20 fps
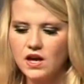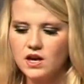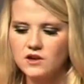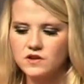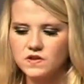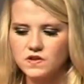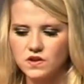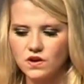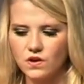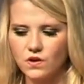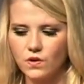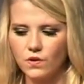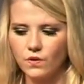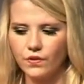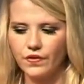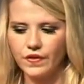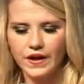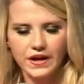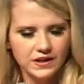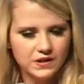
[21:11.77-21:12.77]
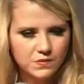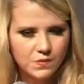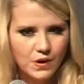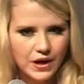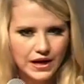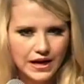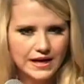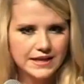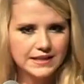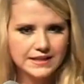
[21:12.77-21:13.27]
So that's
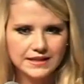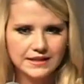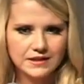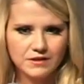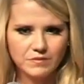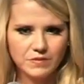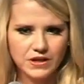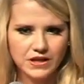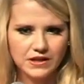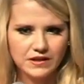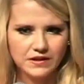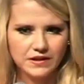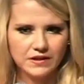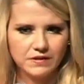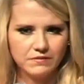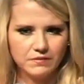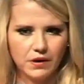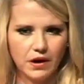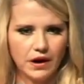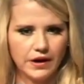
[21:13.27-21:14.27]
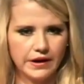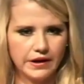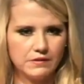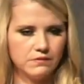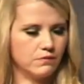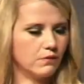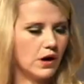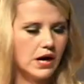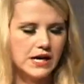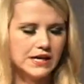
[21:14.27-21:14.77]
why I didn't immediately run
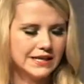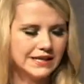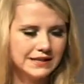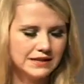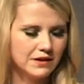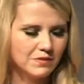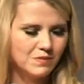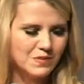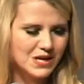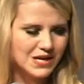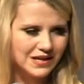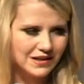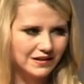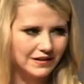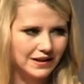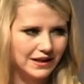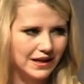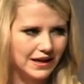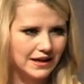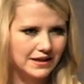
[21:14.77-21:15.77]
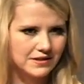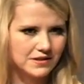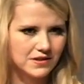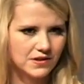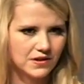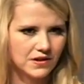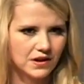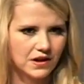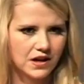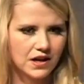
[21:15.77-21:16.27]
and why I didn't immediately
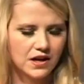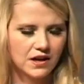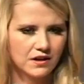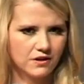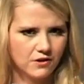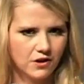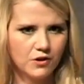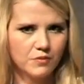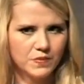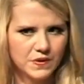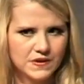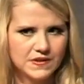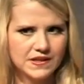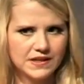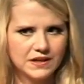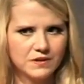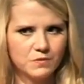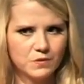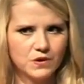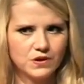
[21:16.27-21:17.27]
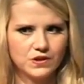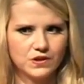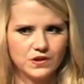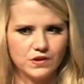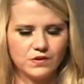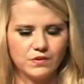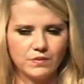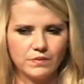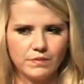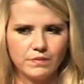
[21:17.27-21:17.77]
answer. Not because I didn't want
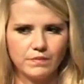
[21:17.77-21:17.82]
to,